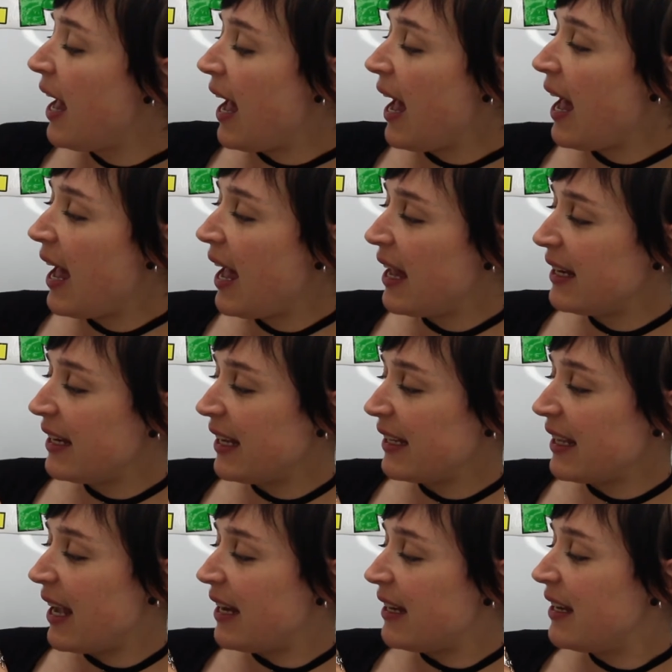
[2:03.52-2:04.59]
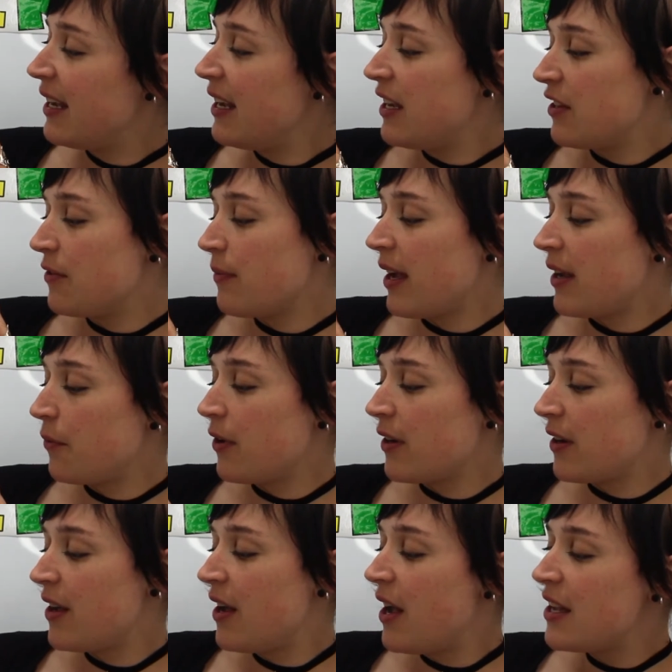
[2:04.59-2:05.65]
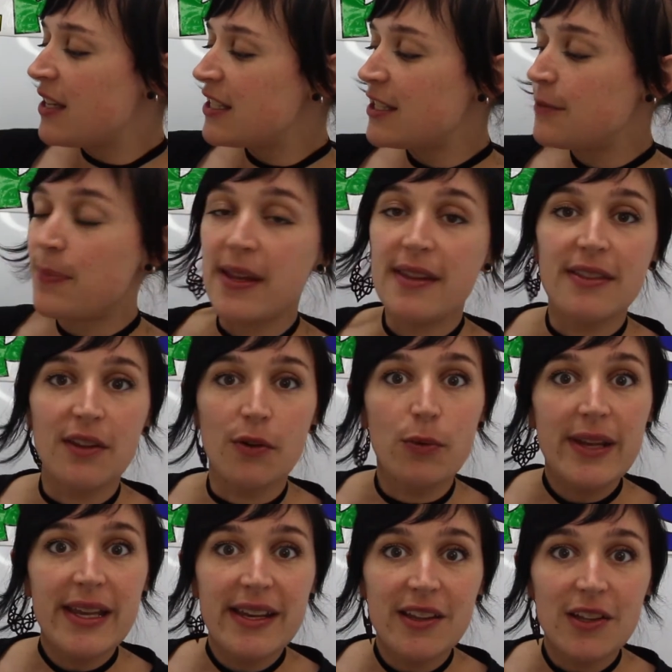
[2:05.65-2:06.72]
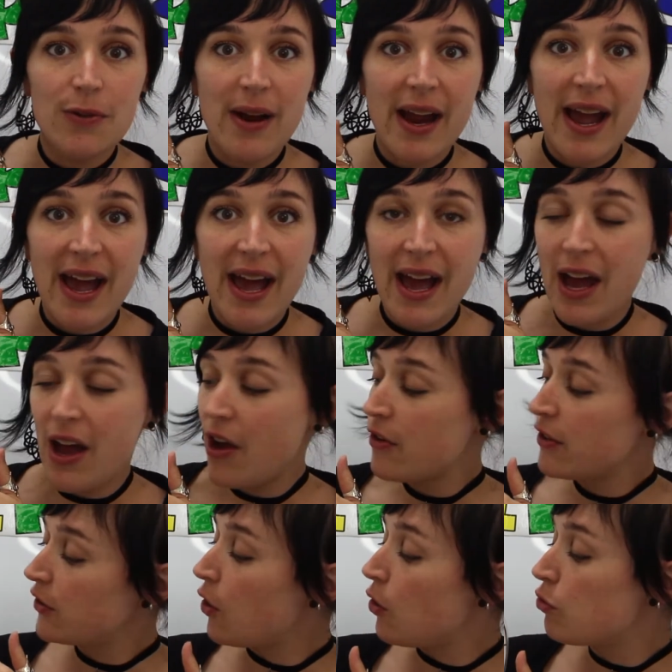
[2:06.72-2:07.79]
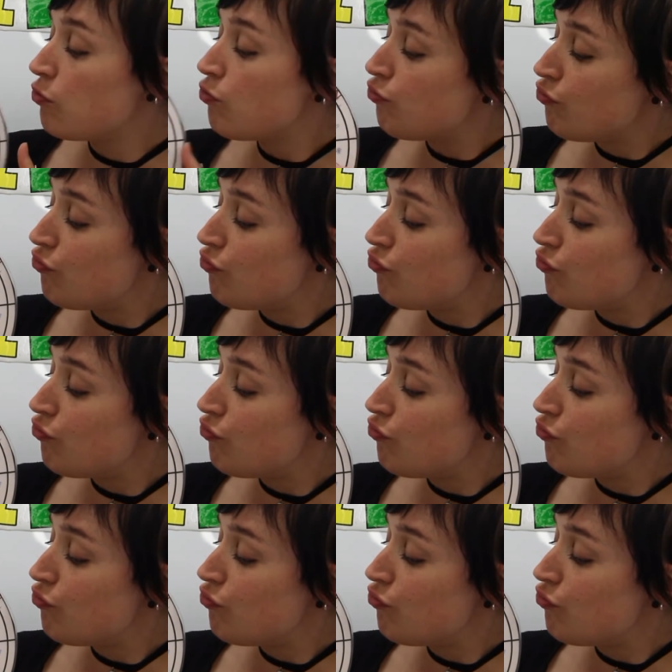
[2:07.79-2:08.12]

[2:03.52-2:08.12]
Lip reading: And again, you might want to spin the wheel around, go,